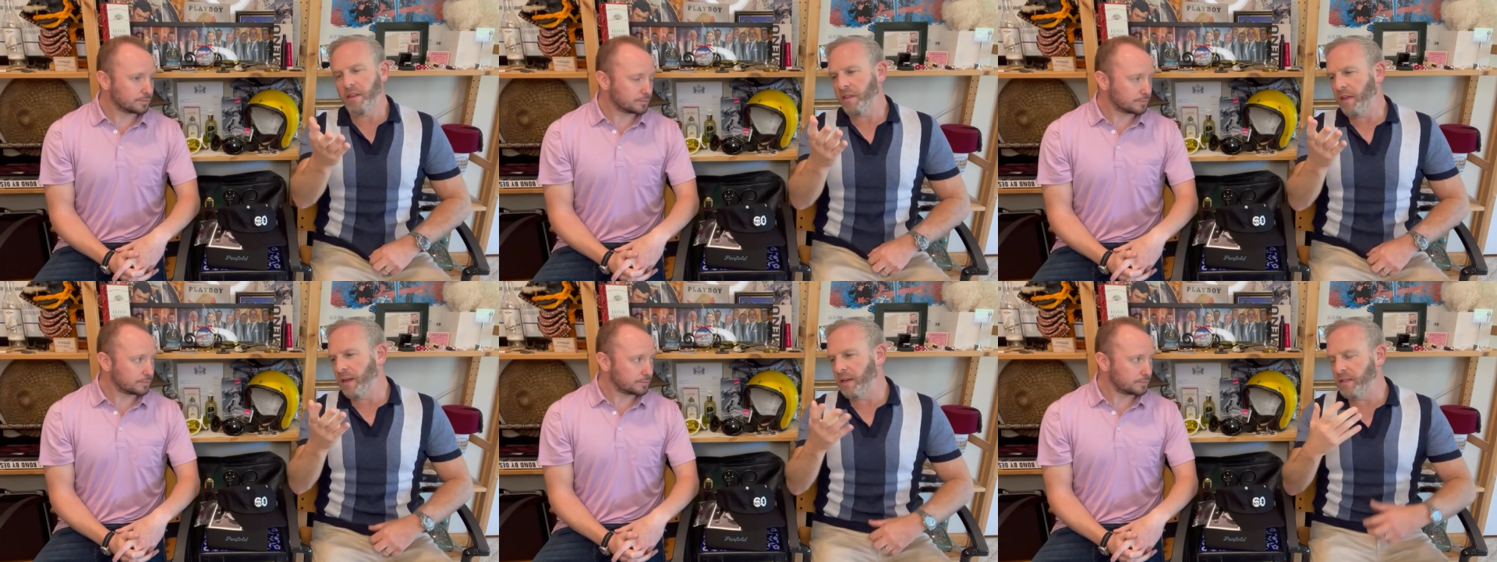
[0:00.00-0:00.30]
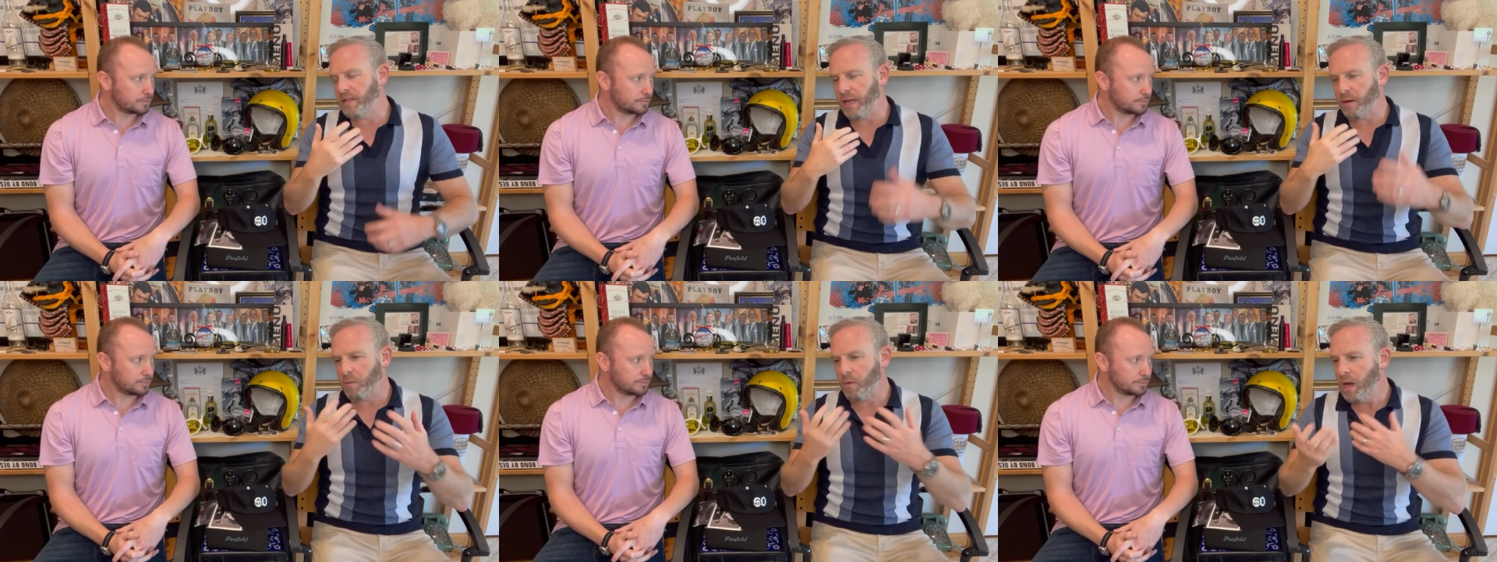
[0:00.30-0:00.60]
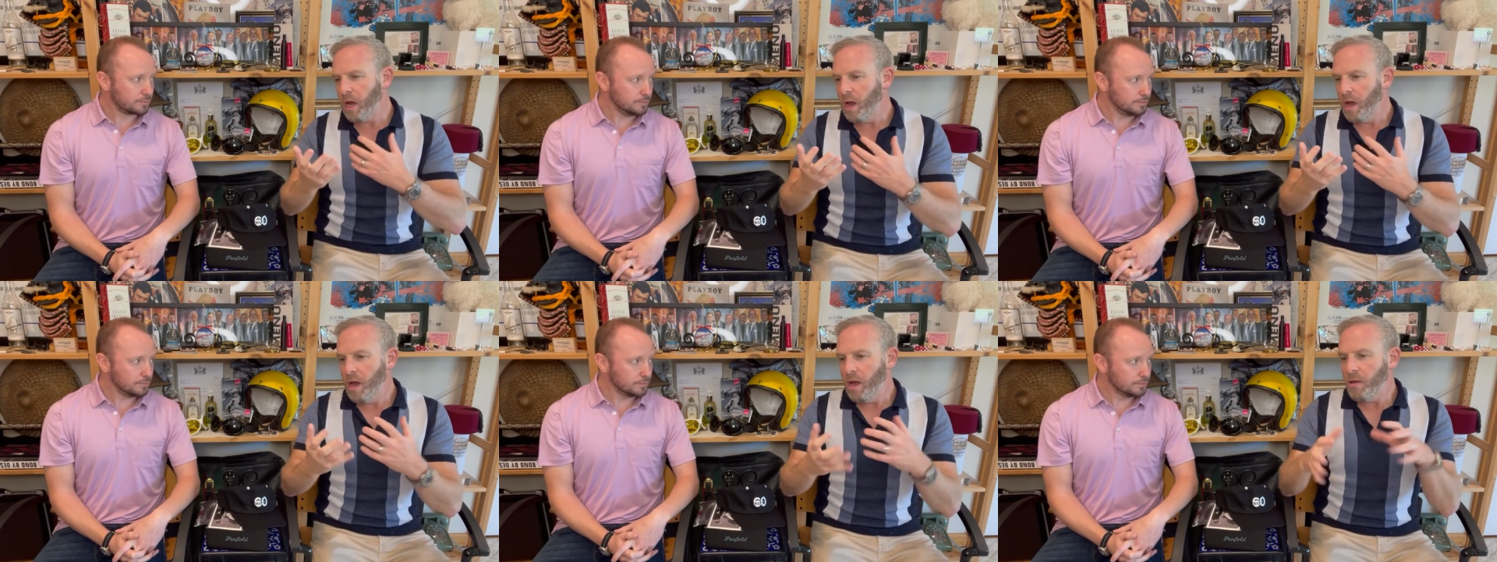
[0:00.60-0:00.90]
Speaker 1: things that
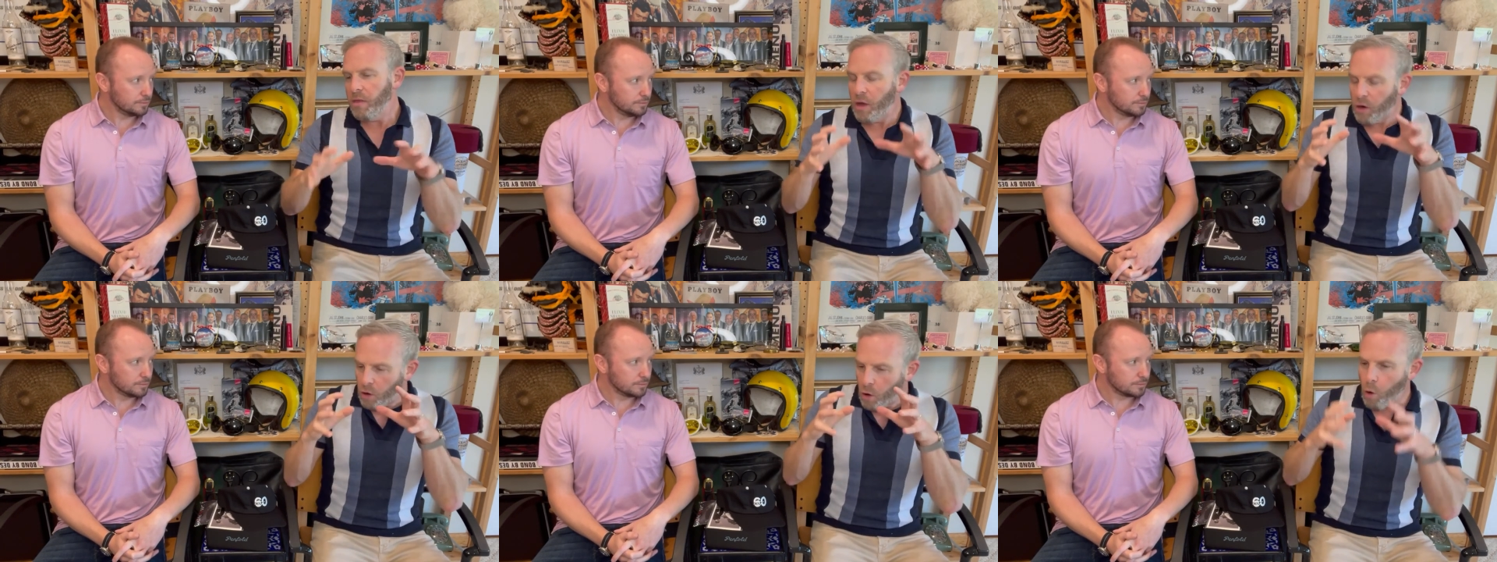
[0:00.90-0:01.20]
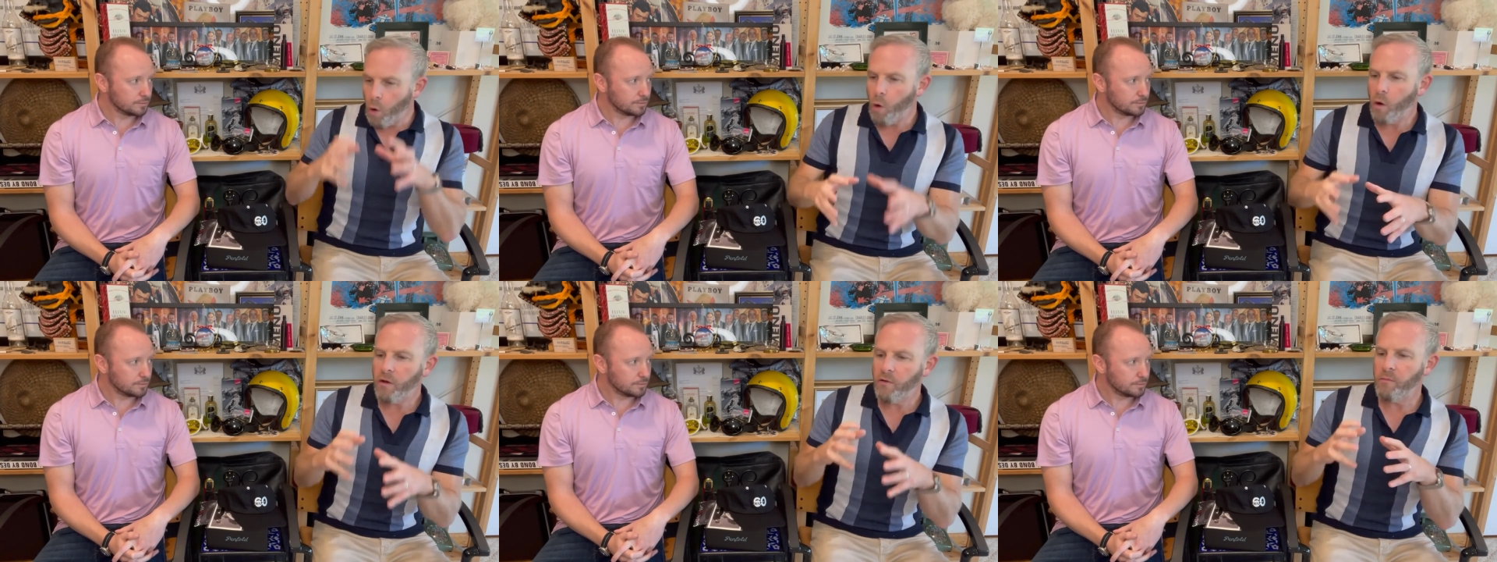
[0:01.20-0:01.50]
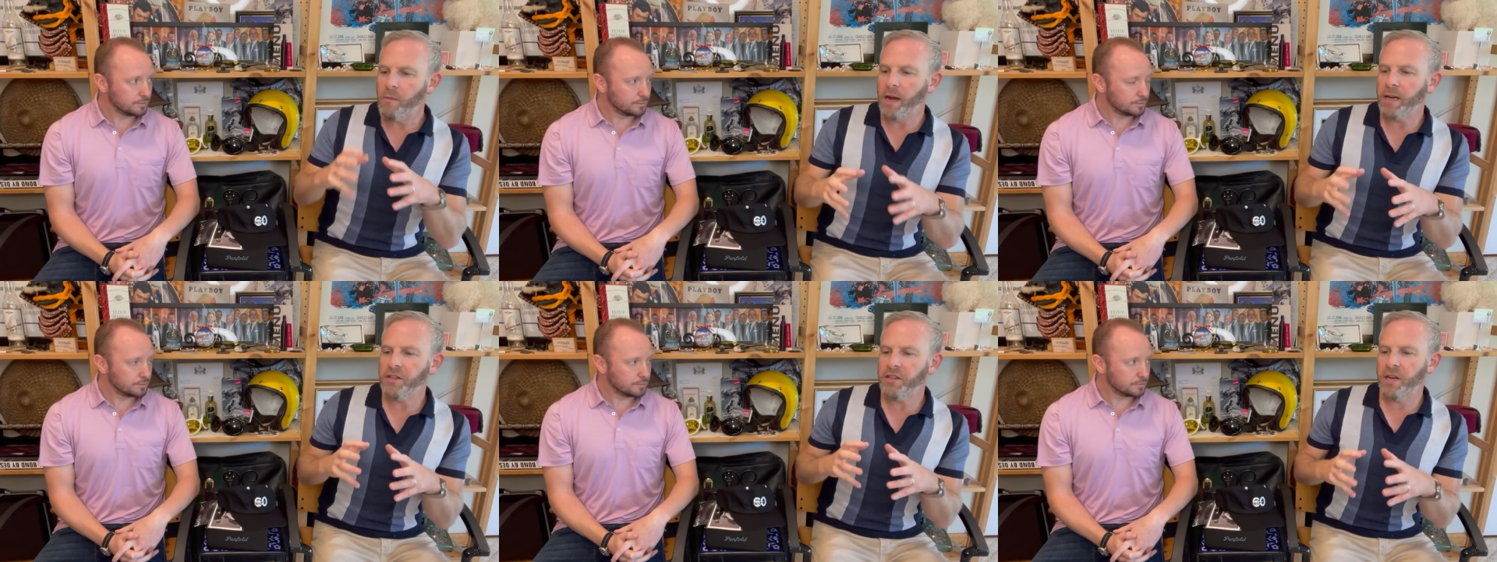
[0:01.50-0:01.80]
the core of my
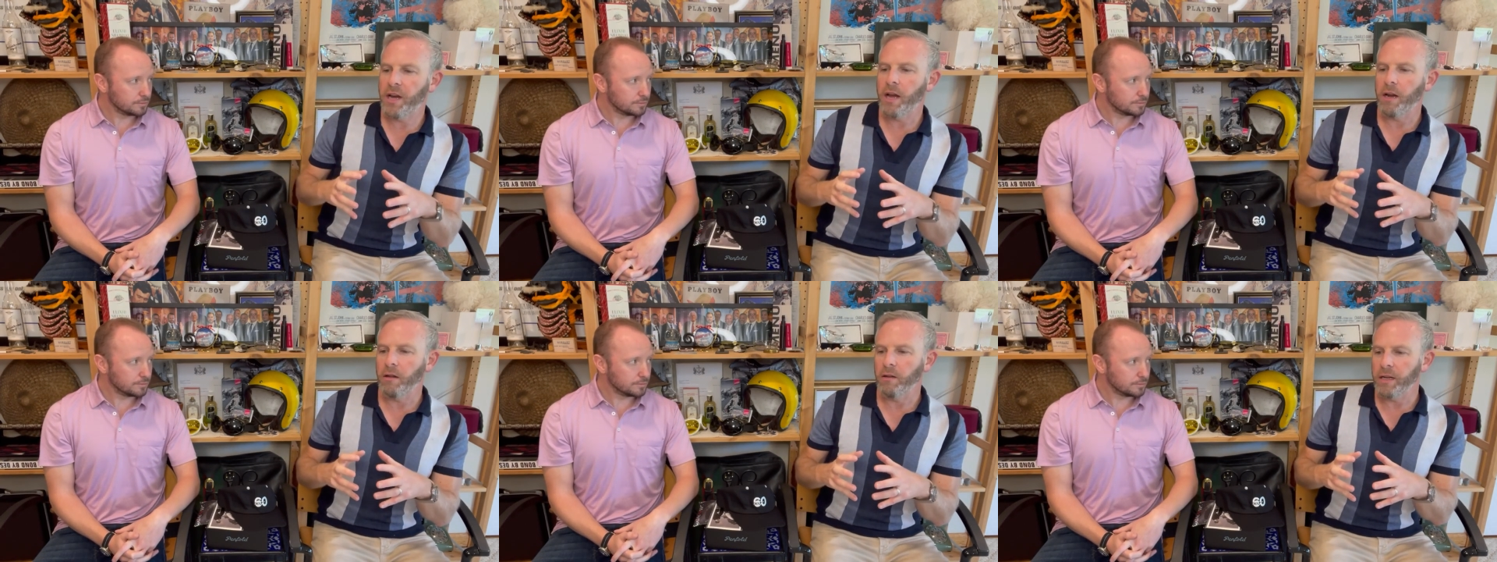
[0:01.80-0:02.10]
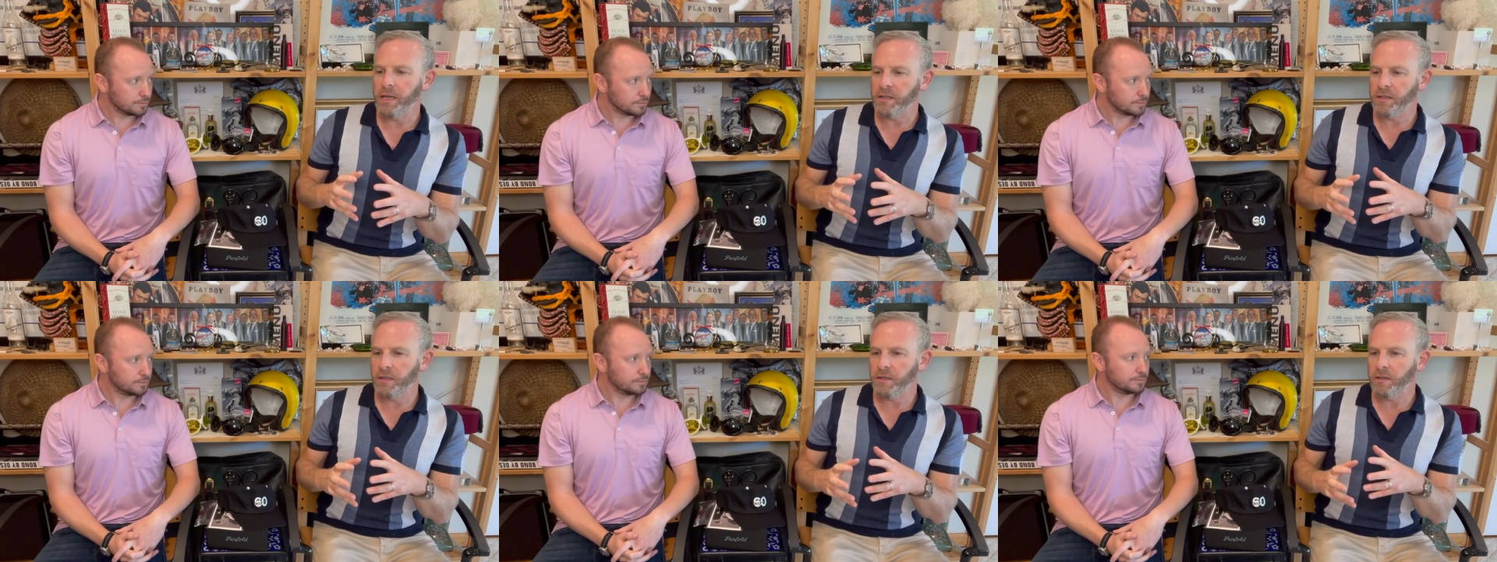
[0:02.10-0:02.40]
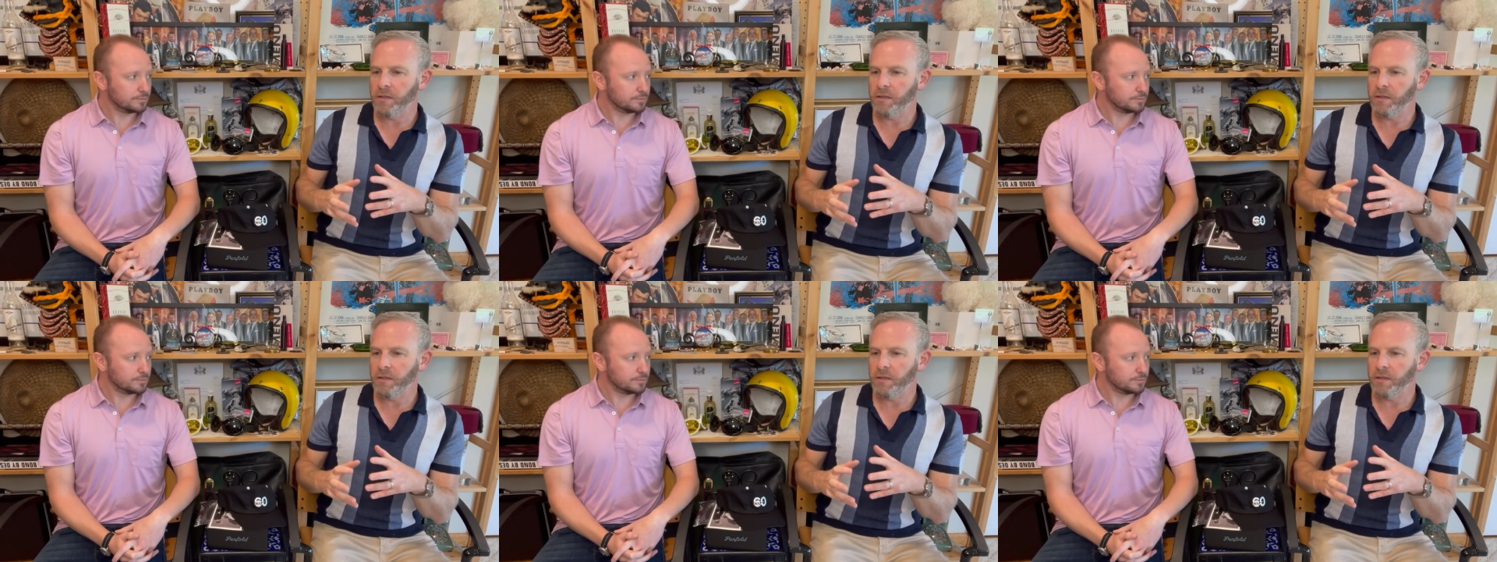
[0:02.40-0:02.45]
channel is to